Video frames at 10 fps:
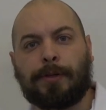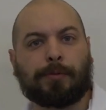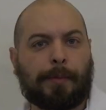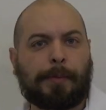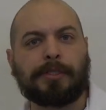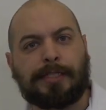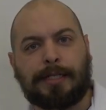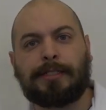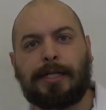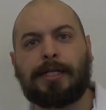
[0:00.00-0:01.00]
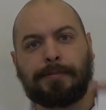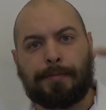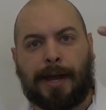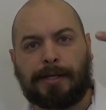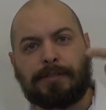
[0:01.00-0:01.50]
And remember, density is
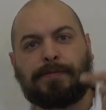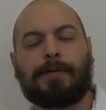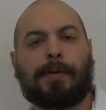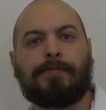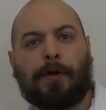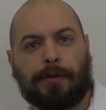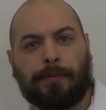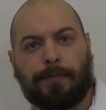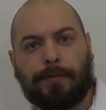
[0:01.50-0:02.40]
mass divided by volume.